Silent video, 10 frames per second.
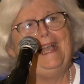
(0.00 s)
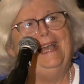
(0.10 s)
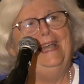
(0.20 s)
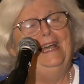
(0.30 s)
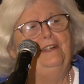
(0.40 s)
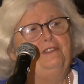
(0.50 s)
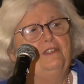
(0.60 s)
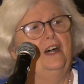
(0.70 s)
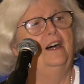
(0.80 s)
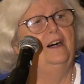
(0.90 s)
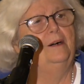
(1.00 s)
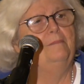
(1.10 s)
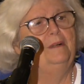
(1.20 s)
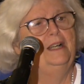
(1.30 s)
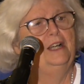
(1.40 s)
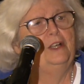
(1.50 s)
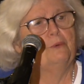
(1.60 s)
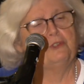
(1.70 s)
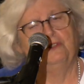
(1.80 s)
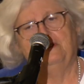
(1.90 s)
And
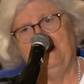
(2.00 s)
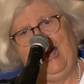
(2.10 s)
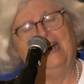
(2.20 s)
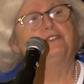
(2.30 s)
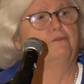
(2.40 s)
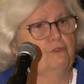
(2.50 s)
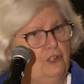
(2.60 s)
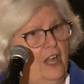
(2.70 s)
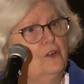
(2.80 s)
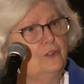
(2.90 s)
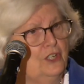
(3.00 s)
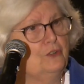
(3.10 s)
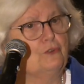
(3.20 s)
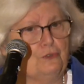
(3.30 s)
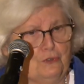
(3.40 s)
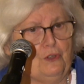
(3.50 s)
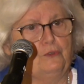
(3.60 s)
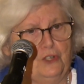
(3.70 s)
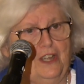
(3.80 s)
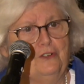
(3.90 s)
there was an active retired teachers
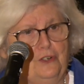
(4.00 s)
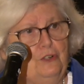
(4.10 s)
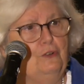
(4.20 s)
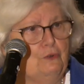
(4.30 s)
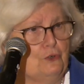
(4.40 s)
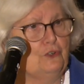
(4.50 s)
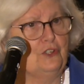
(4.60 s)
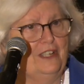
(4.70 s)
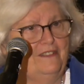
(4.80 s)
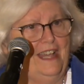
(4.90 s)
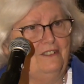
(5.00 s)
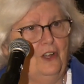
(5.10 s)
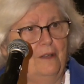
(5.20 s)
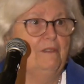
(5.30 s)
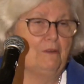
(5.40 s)
association in New Jersey at that time.